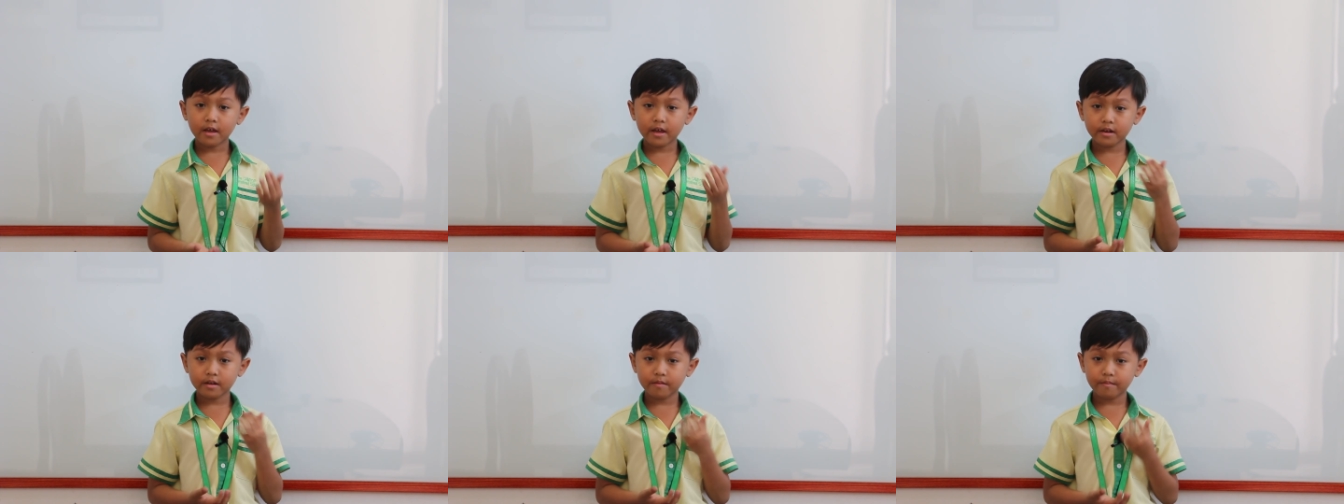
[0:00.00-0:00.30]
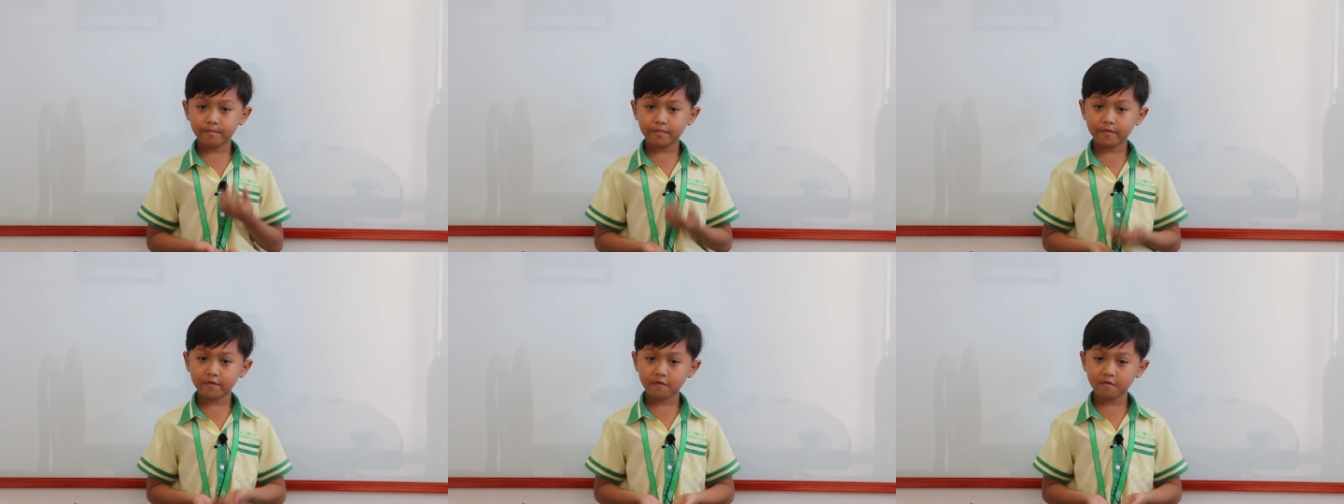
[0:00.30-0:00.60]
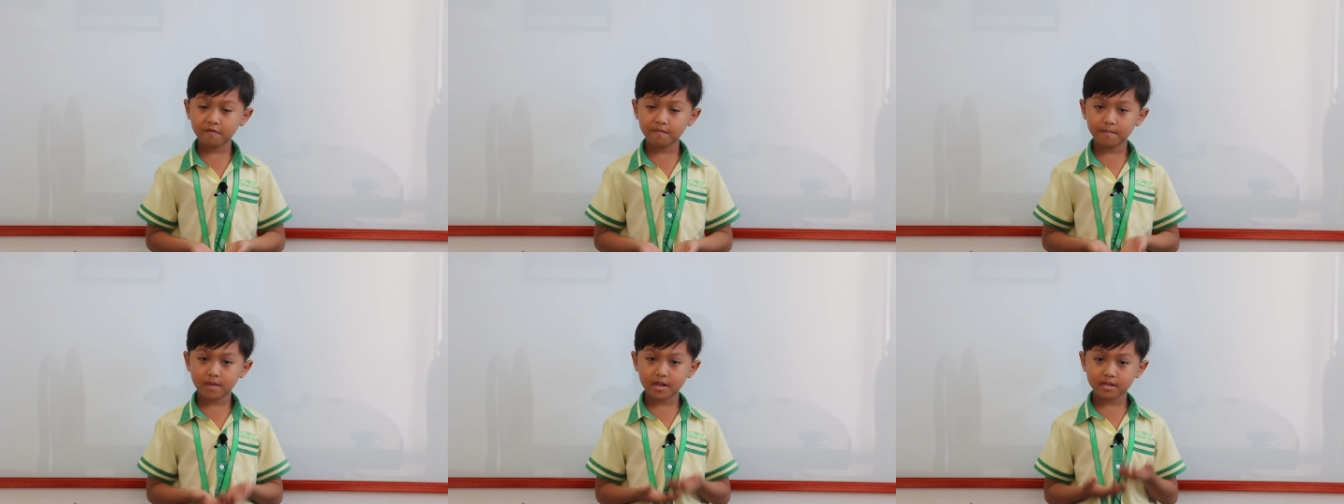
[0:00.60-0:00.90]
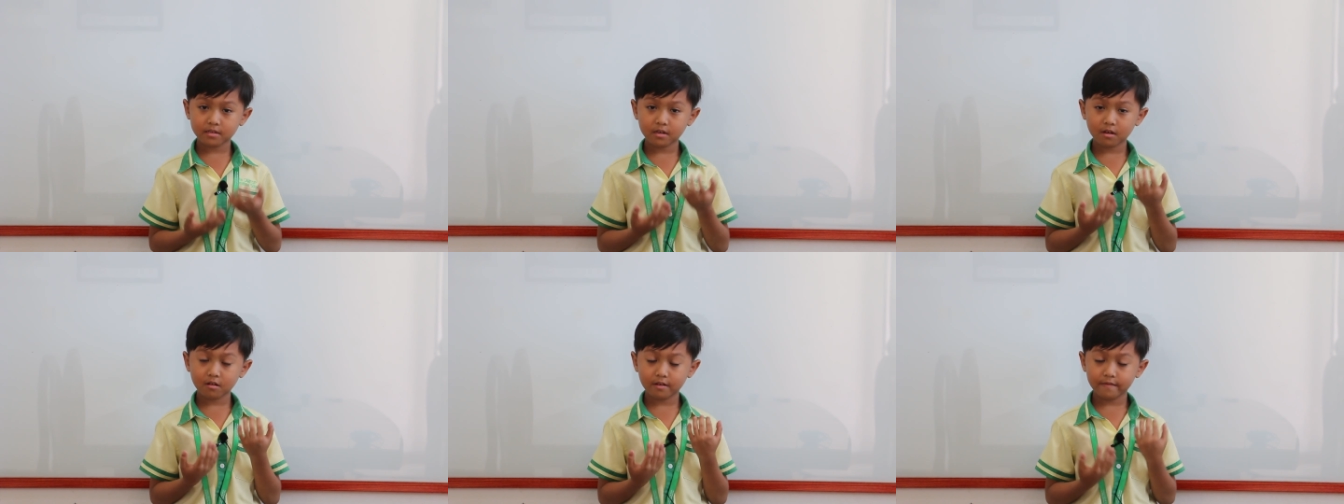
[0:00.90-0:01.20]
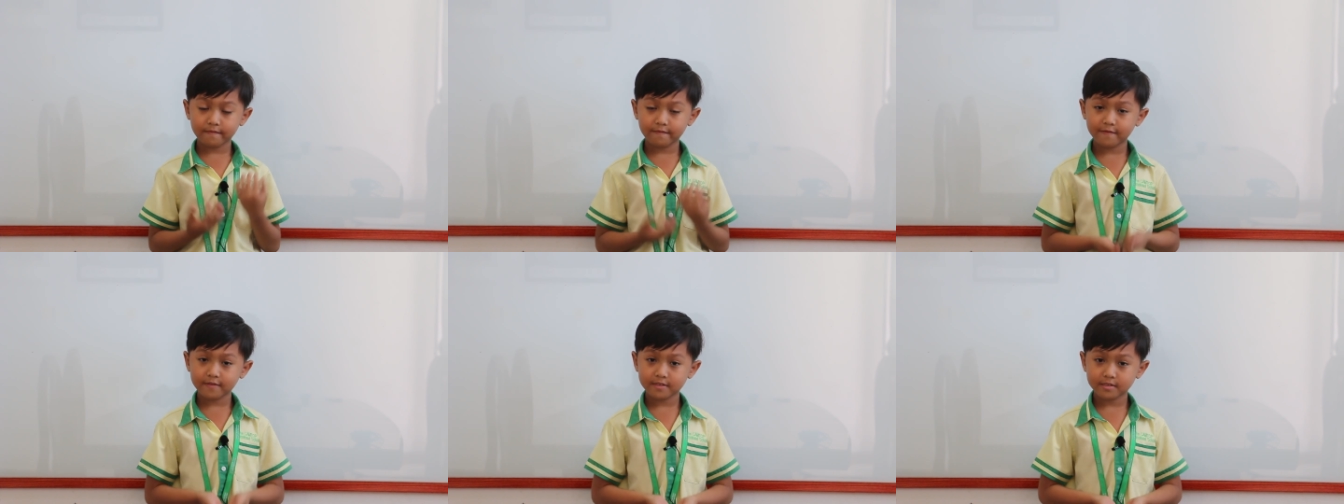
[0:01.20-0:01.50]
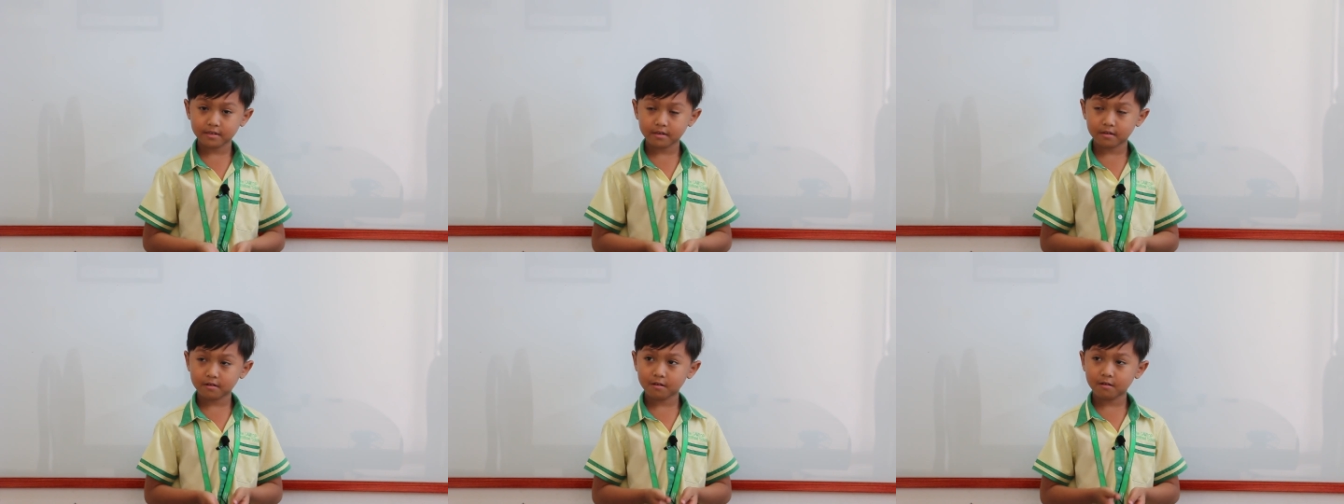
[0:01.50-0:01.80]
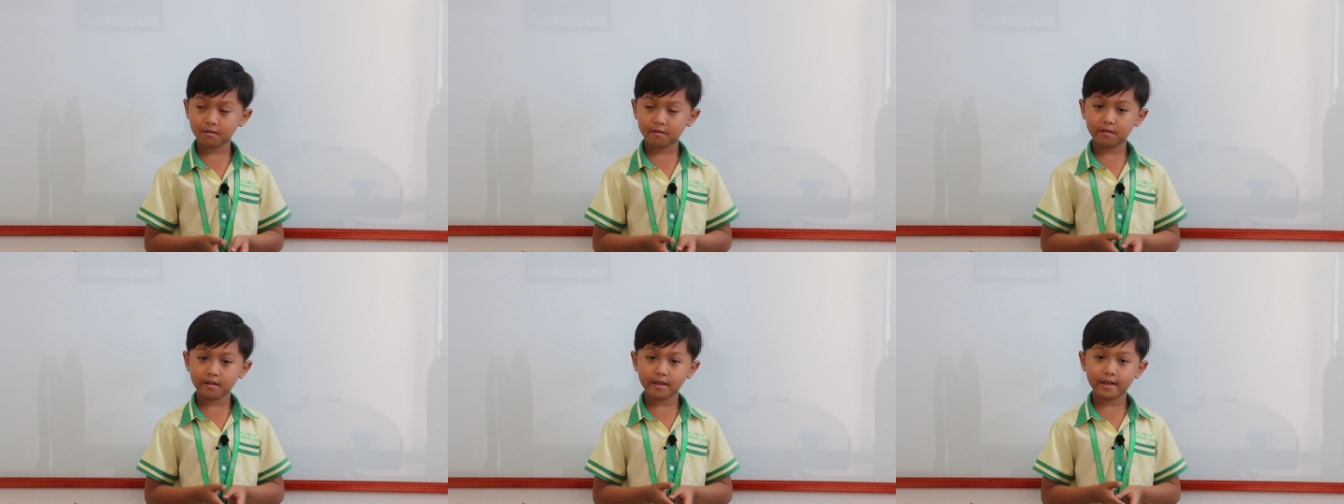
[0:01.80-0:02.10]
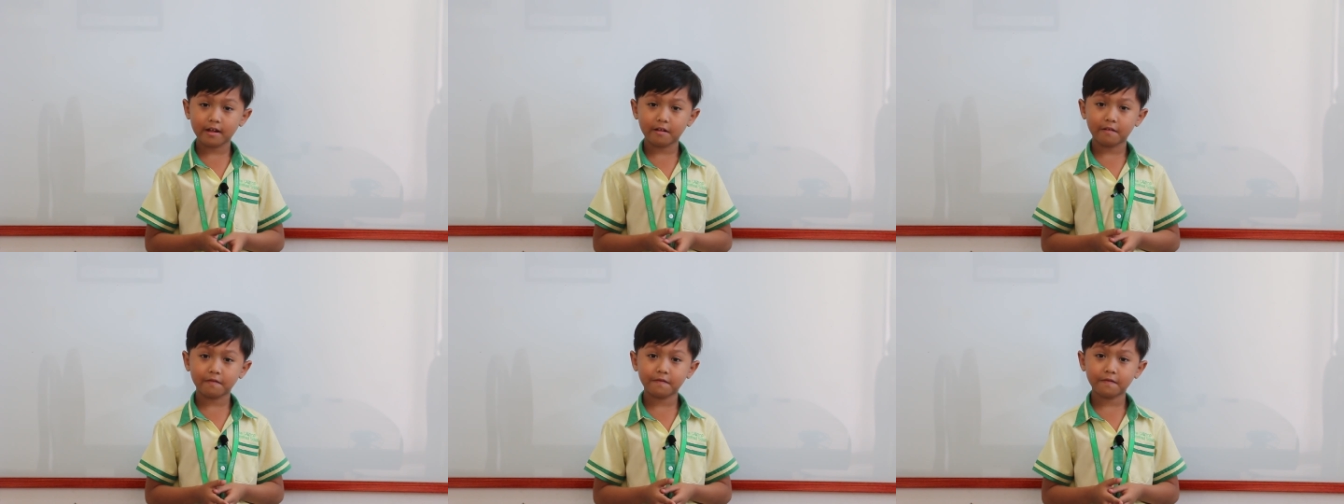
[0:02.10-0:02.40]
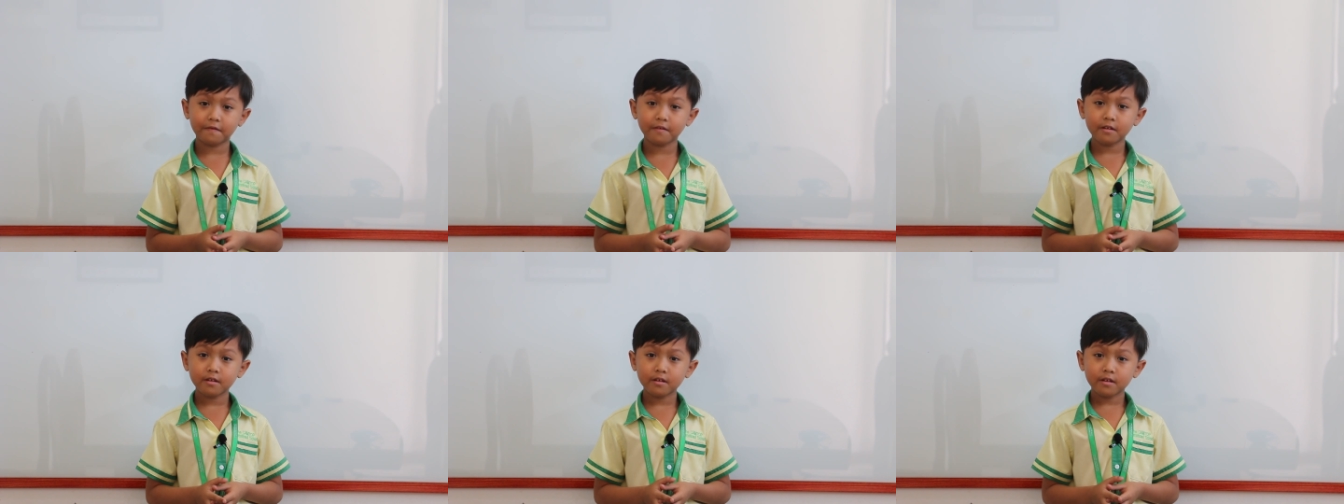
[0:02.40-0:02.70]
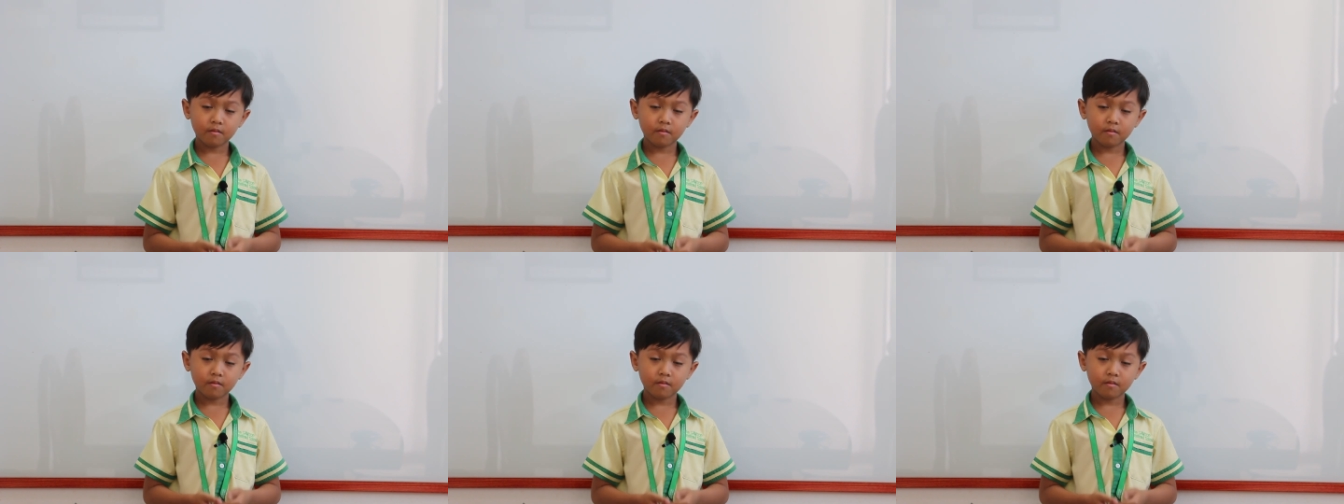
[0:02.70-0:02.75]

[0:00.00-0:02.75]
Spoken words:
and improves mental and physical health.